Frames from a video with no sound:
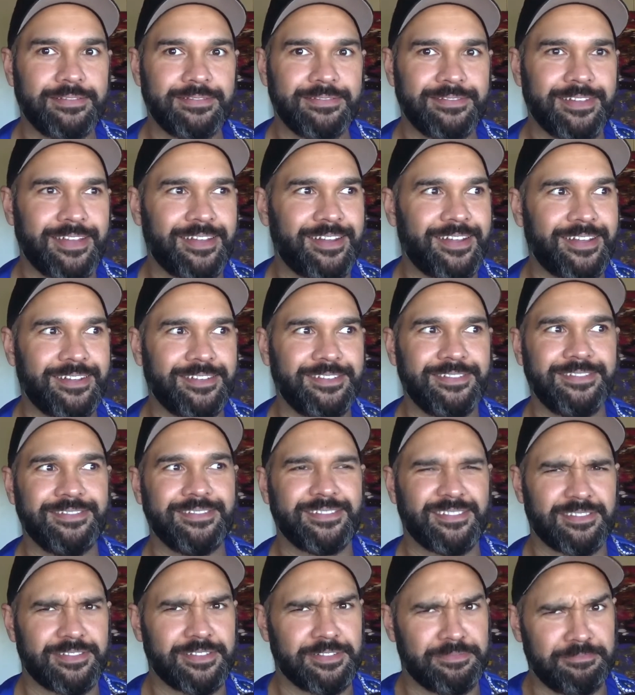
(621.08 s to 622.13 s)
no,
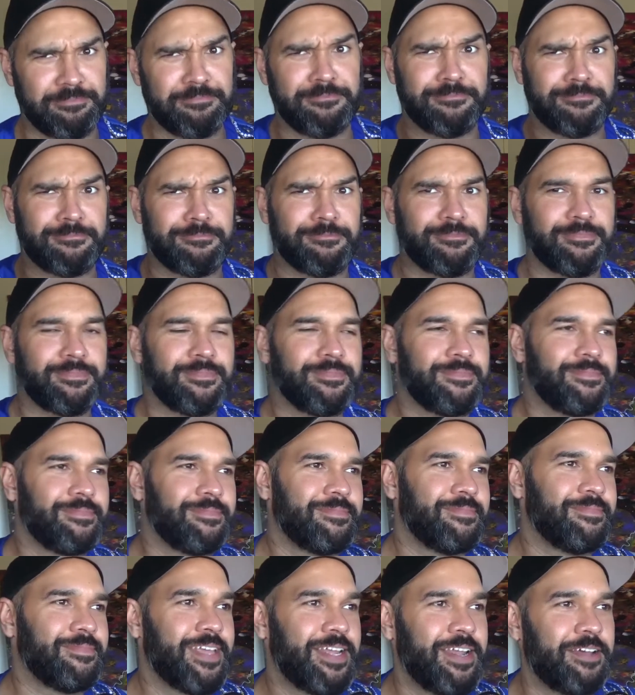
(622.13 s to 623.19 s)
just
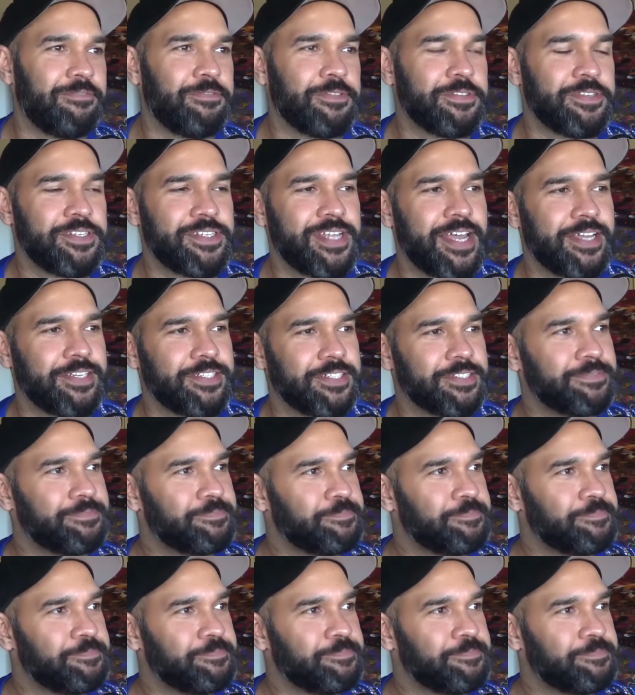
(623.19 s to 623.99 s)
enough for the statue.